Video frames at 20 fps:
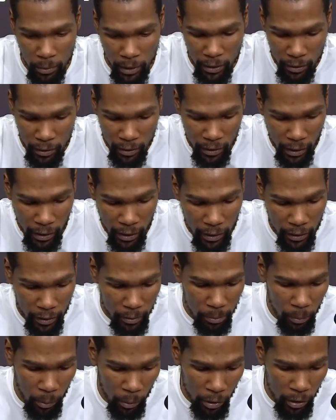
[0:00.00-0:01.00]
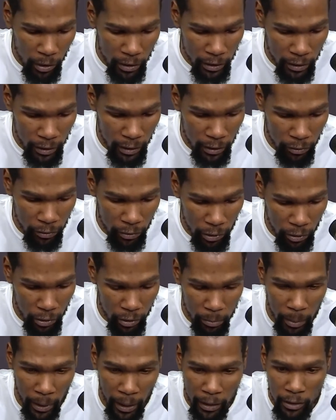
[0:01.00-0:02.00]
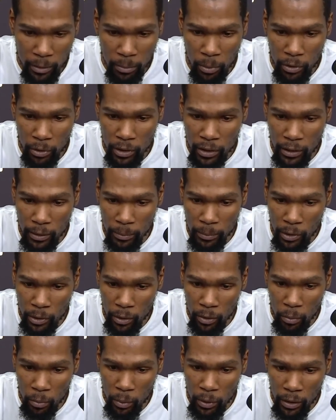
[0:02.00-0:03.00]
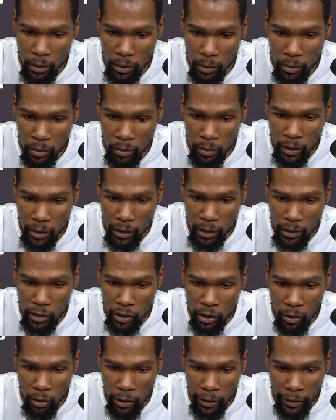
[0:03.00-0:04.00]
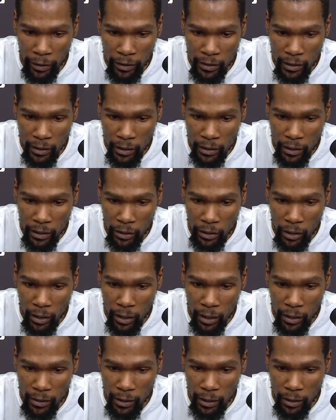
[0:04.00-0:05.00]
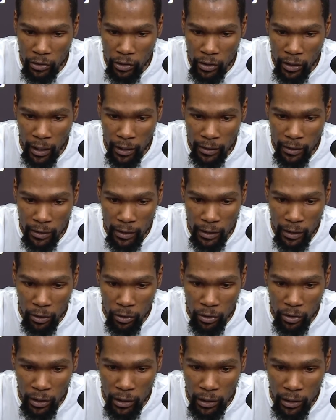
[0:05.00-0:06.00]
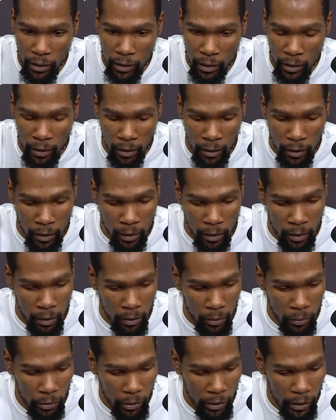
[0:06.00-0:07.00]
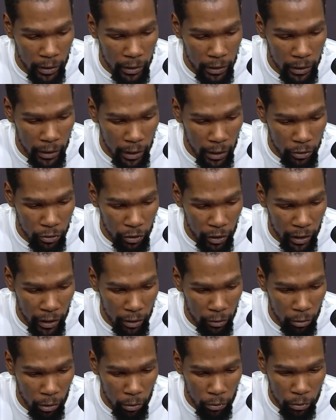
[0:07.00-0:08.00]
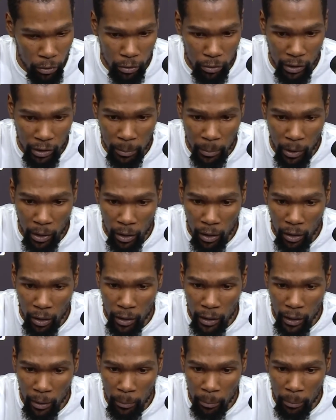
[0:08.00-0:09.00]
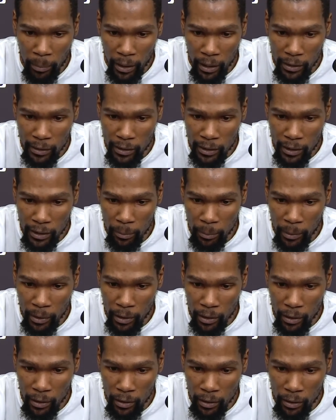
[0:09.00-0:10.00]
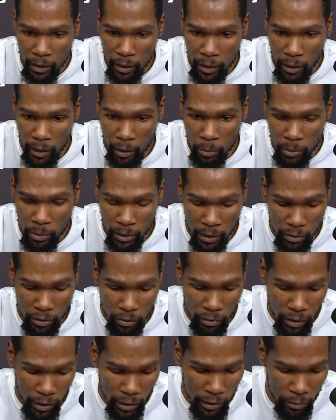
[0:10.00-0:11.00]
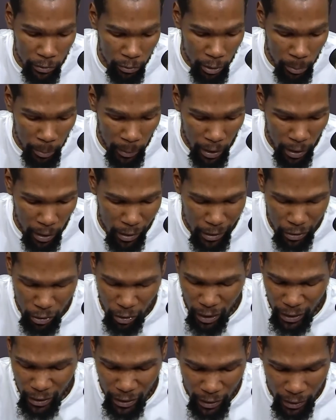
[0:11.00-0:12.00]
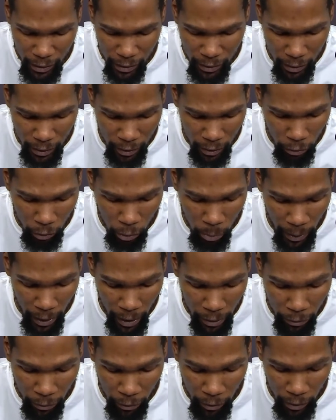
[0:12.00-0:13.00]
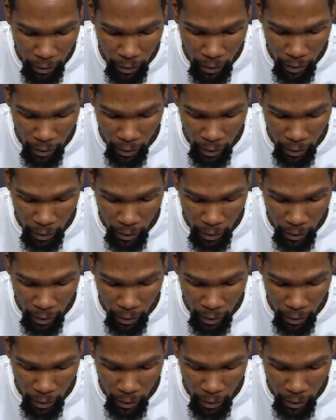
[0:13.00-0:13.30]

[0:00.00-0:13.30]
understand it's more than just us 3 on this basketball team. You know, we're going to need Joe Harris to continue to knock down shots, TLC. We'll need DeAndre to roll to the rim hard and our bigs to come in and help set screens and rebound. And so I think it's a group effort,